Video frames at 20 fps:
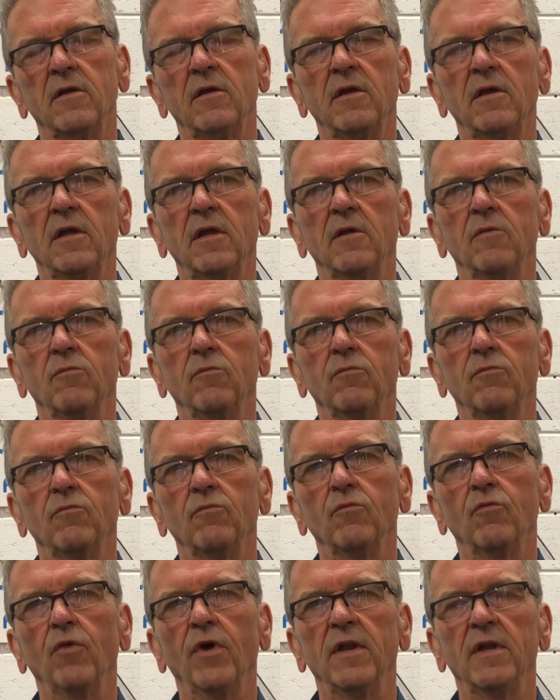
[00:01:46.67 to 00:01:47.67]
it
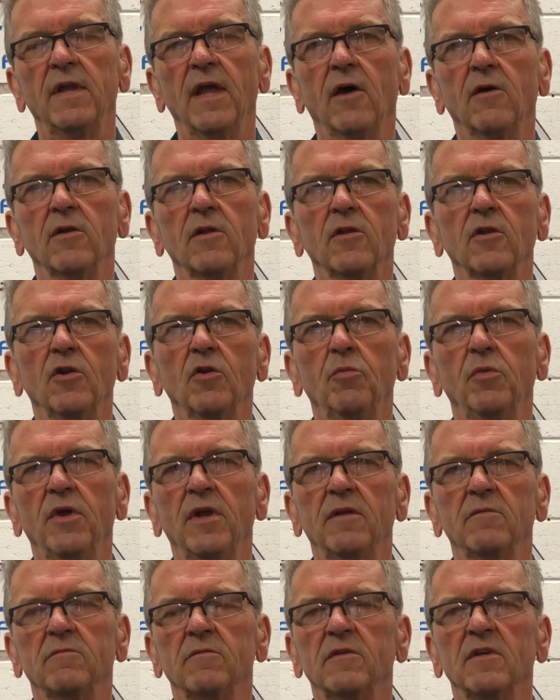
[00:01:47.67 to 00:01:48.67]
went down a little
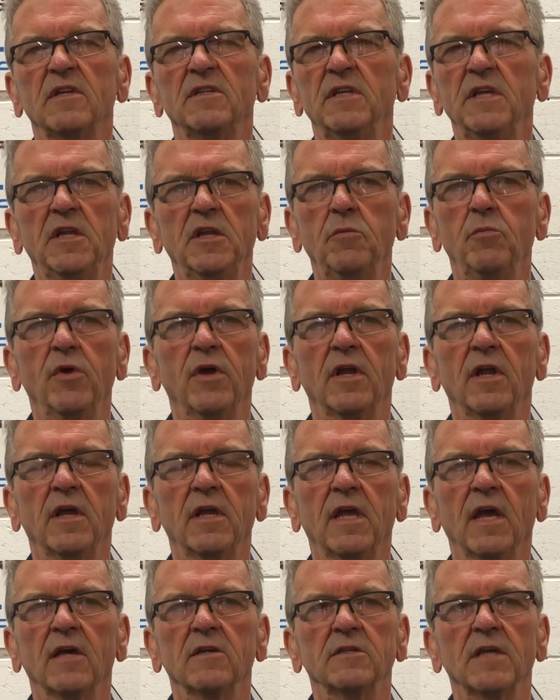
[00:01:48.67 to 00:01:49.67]
bit, a teeny bit, I
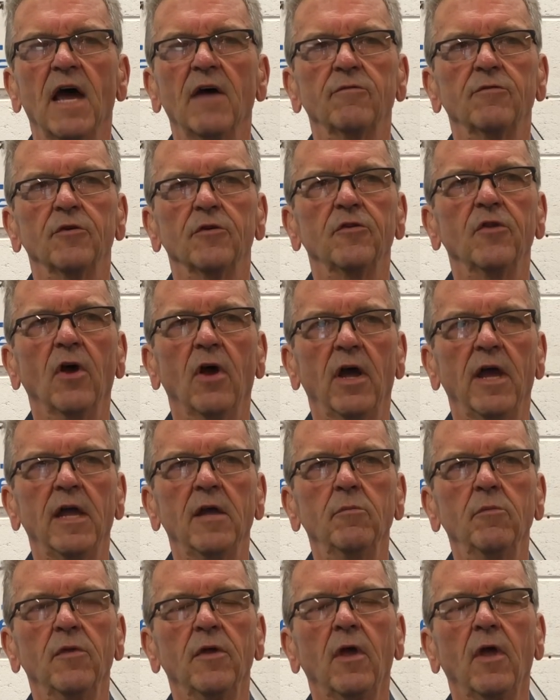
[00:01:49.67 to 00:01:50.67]
guess, after
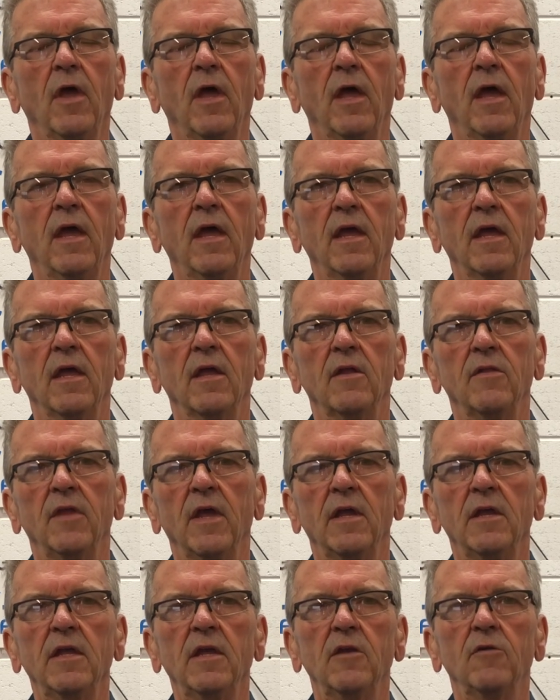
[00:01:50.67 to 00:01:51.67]
time, and
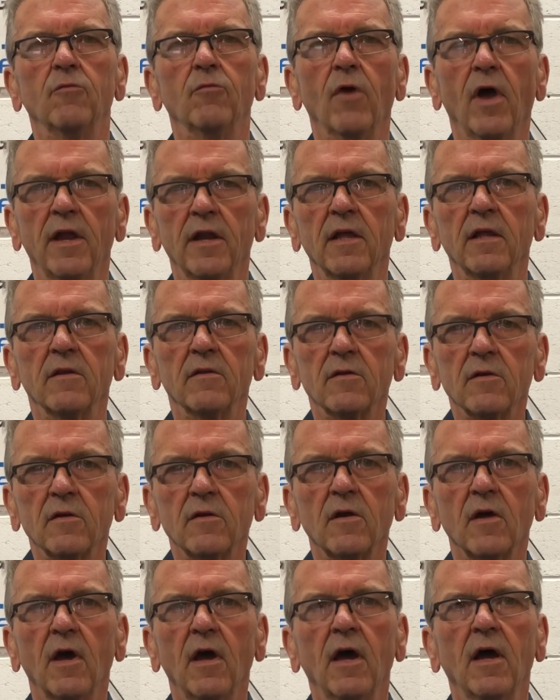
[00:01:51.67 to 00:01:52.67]
then he'd run it
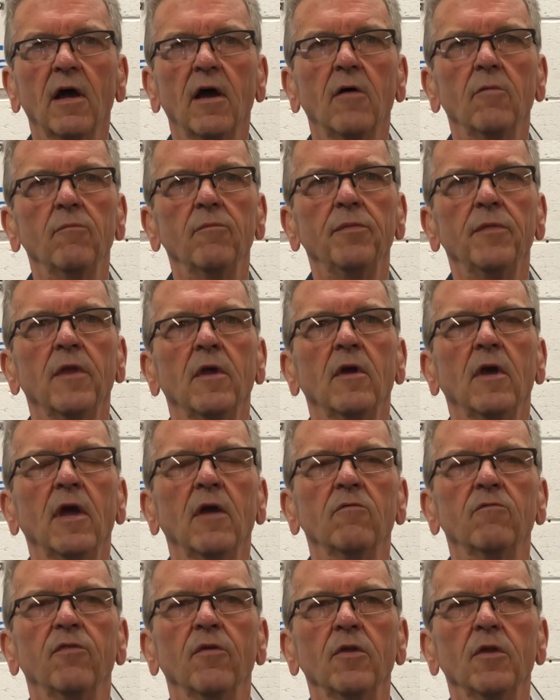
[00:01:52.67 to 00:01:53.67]
um,
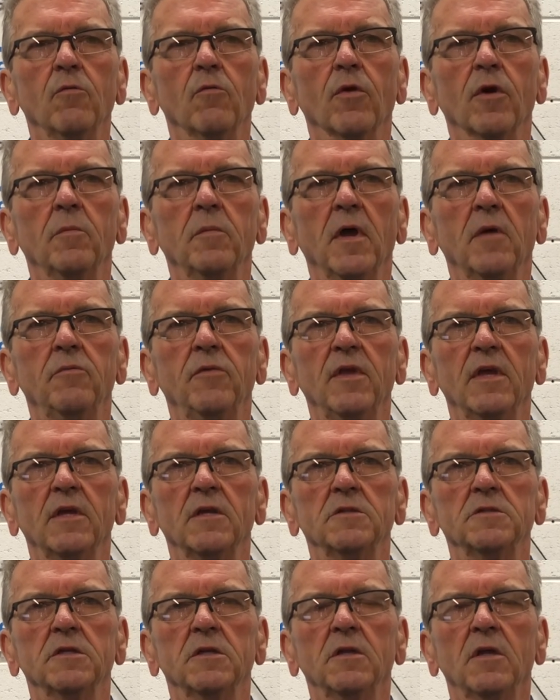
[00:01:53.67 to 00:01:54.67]
and fully warmed up the
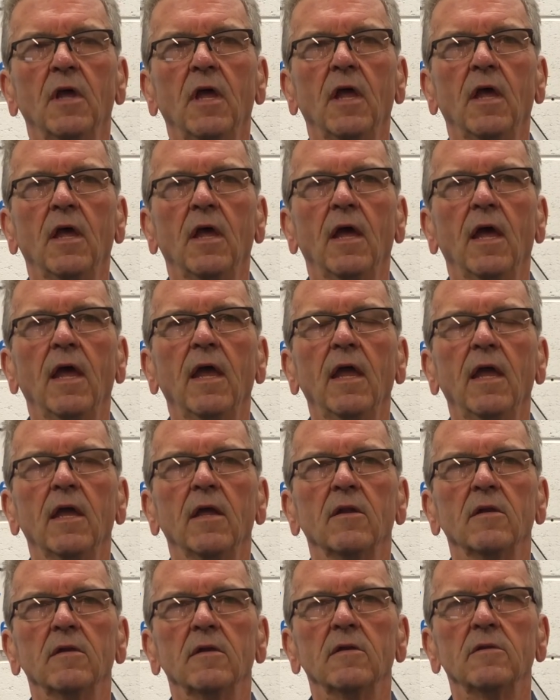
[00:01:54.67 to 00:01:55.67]
engine
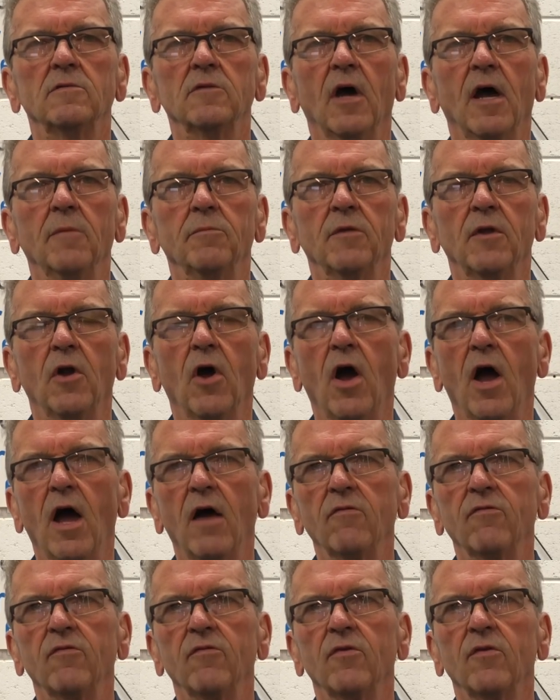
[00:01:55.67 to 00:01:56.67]
and topped it
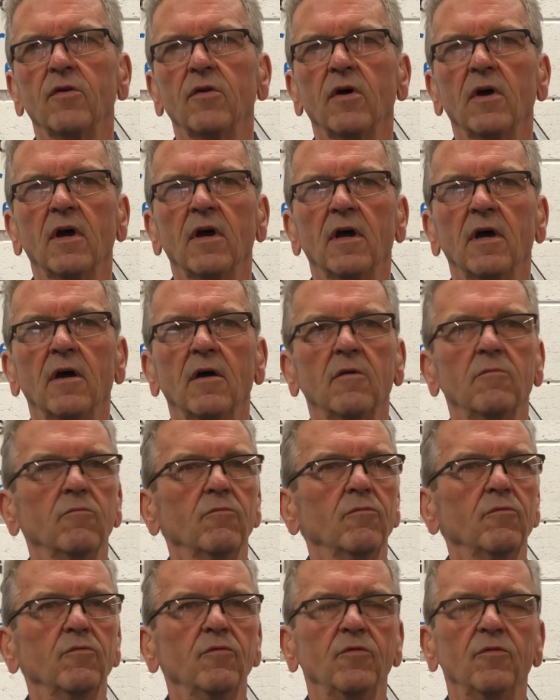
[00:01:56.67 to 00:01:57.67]
off
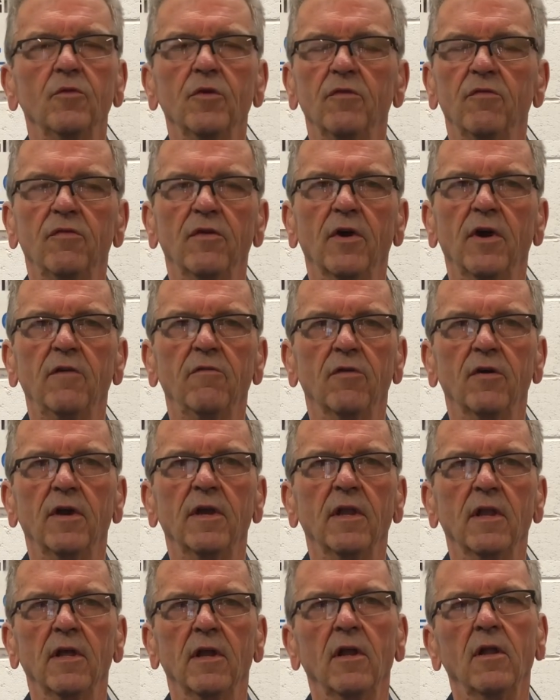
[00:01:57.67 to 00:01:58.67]
um, with very, very
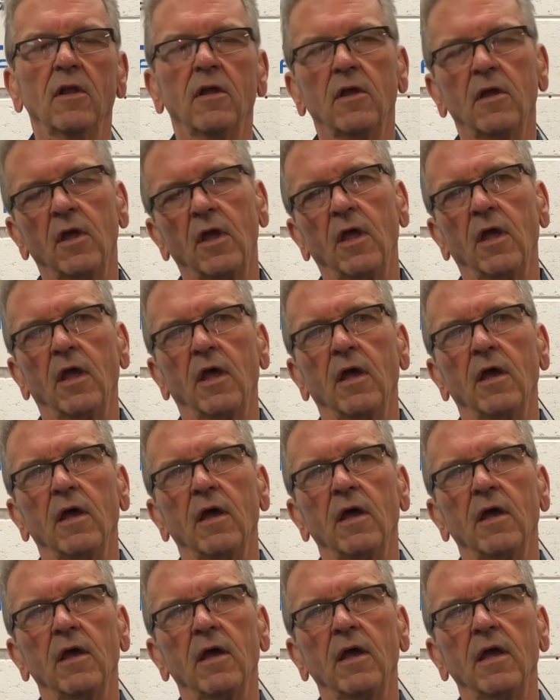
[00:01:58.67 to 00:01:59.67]
little.
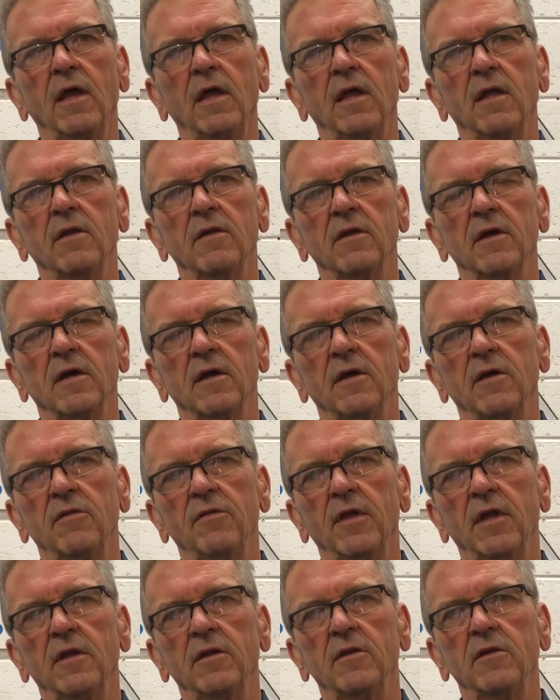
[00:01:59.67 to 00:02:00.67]
And uh,
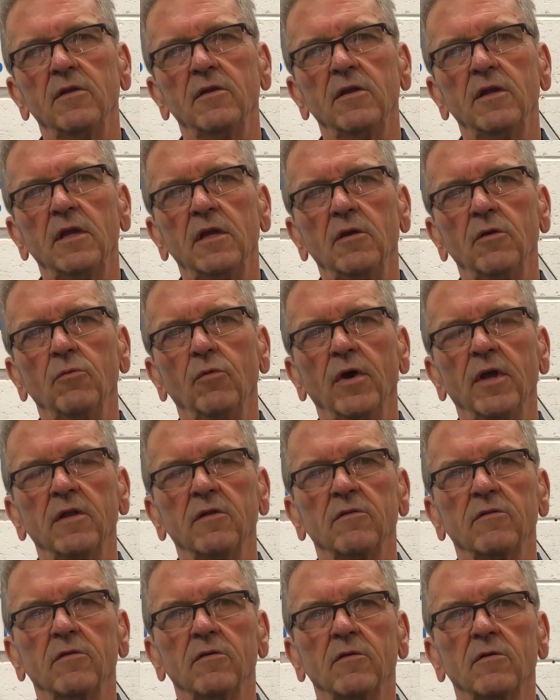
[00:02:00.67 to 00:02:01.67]
then he
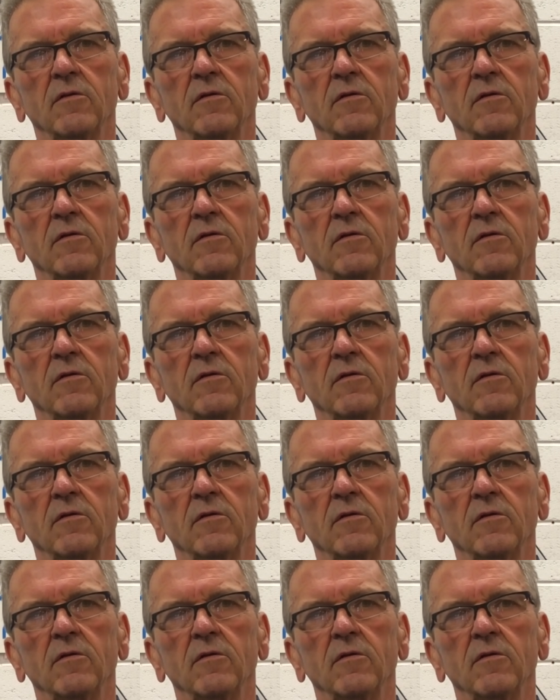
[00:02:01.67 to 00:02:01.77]
went